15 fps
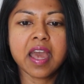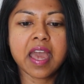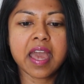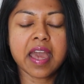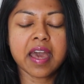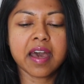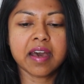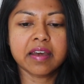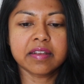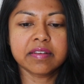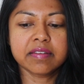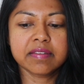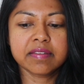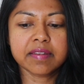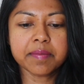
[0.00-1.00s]

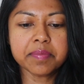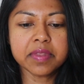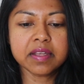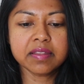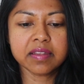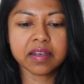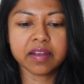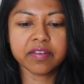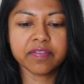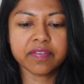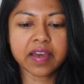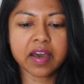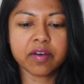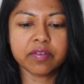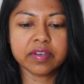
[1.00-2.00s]
and something that i
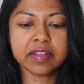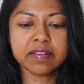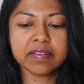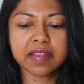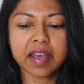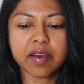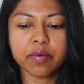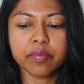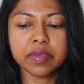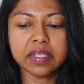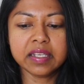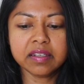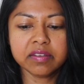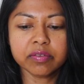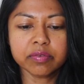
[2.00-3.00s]
found is that we
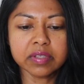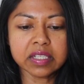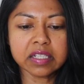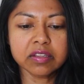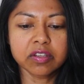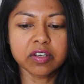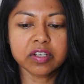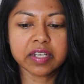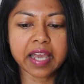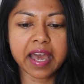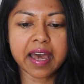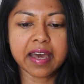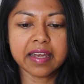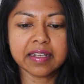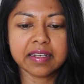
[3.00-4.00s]
need to really look
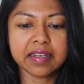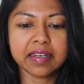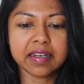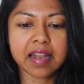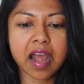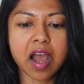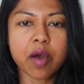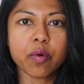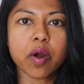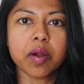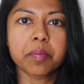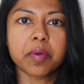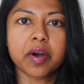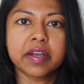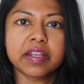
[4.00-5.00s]
at how our
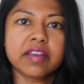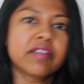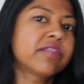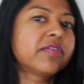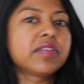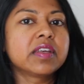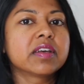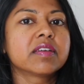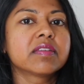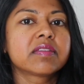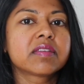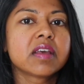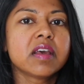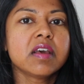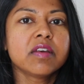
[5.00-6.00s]
body feels.